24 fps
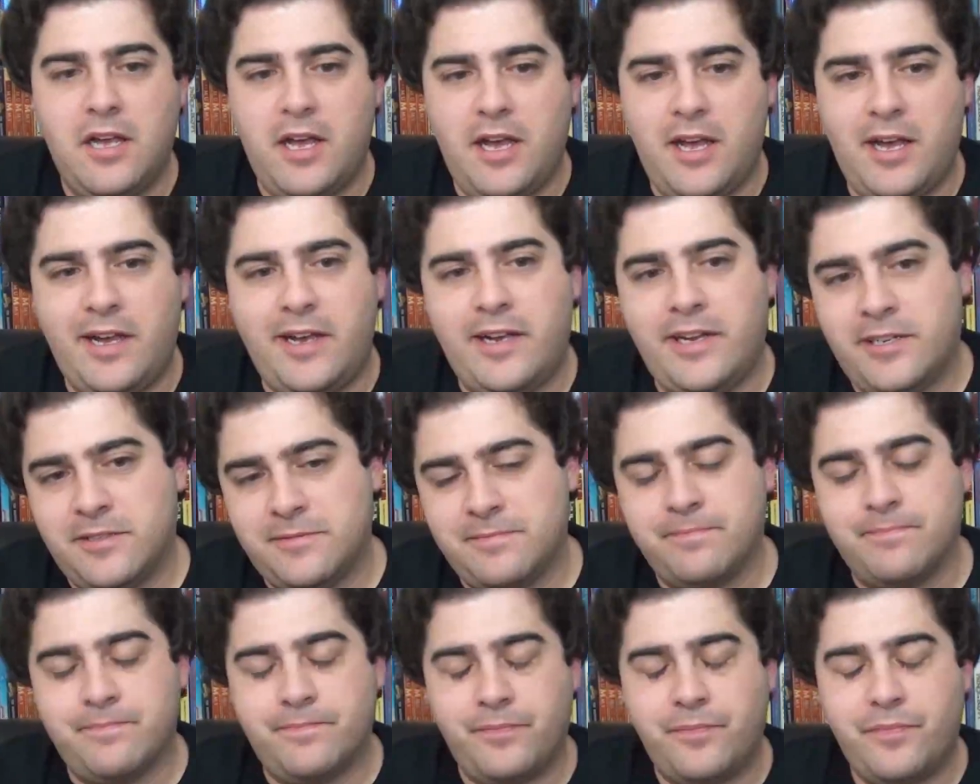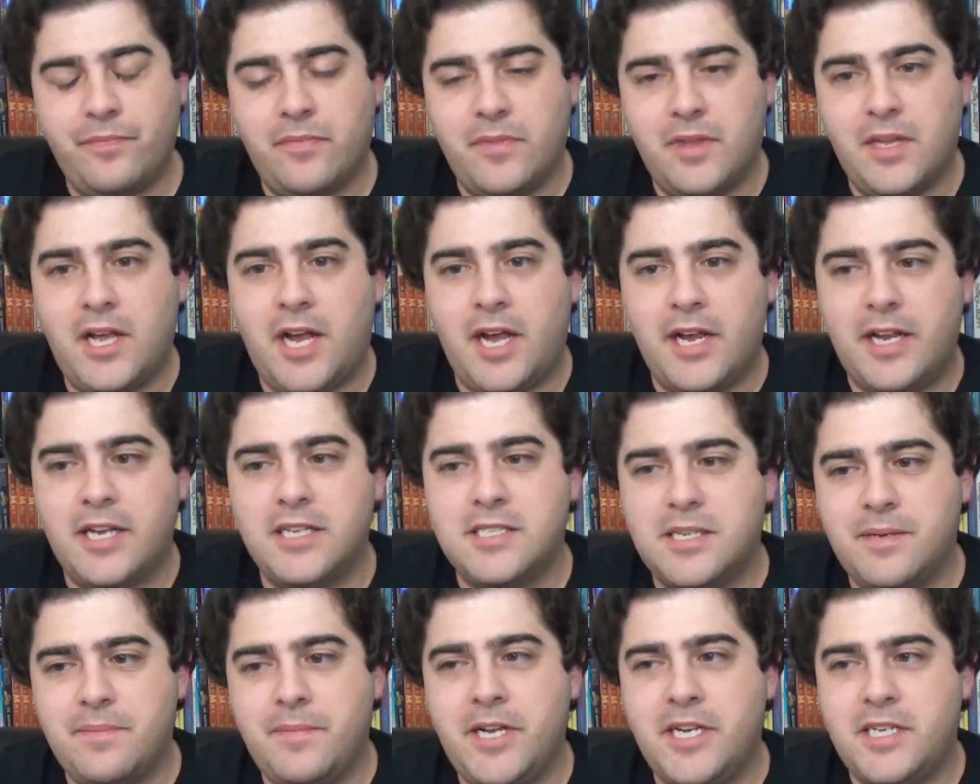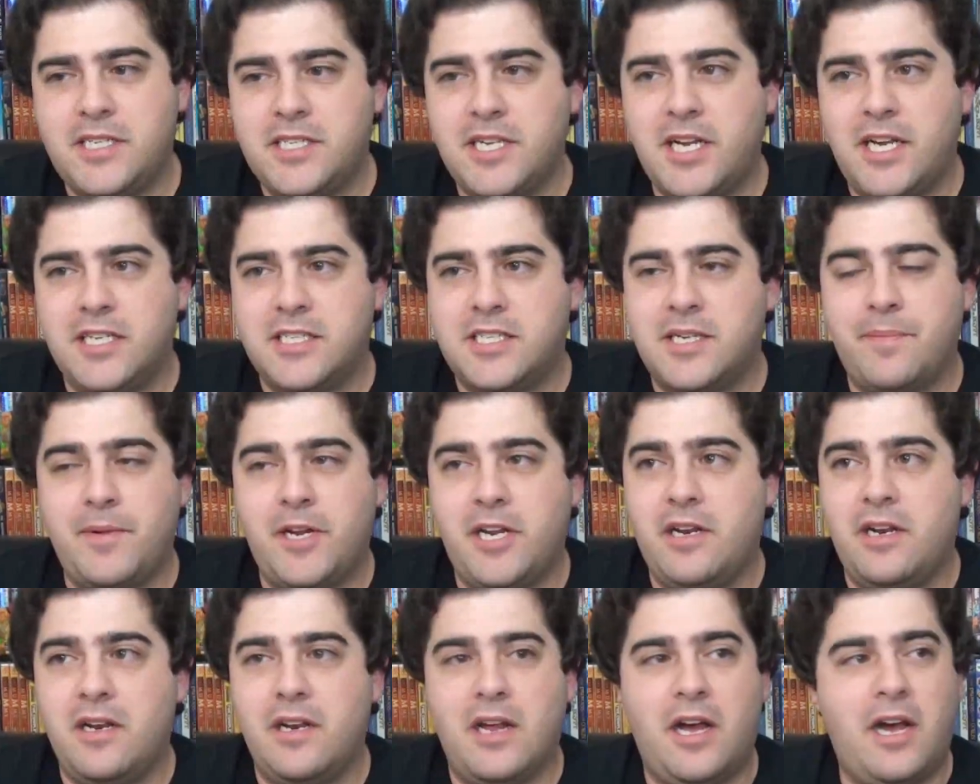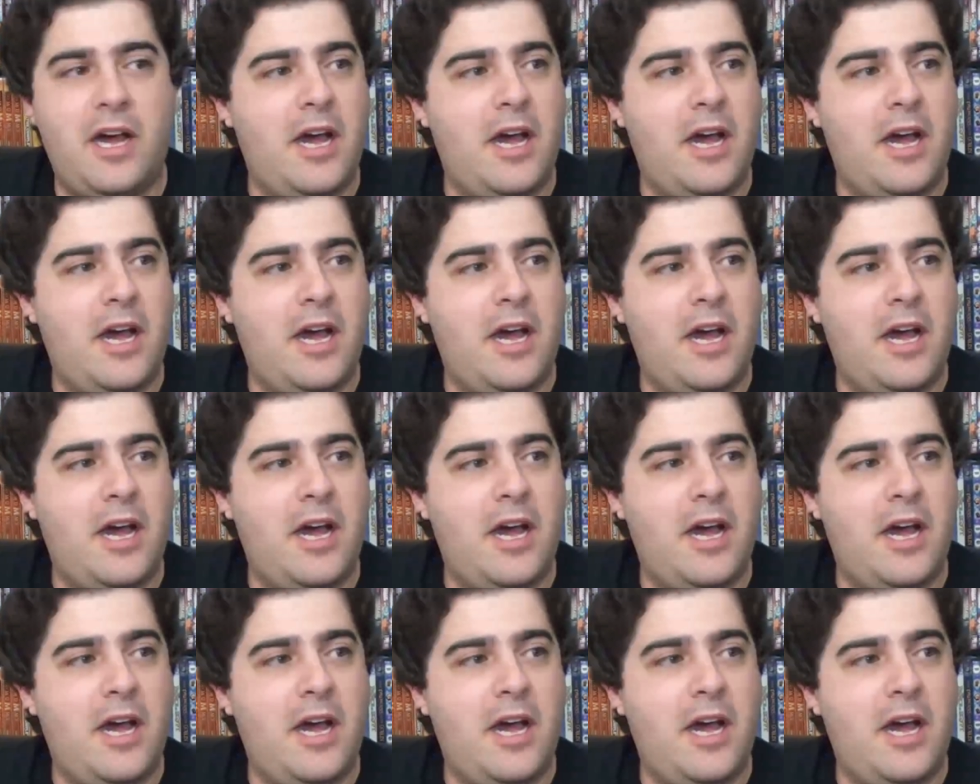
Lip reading: And I guess it makes sense. I mean,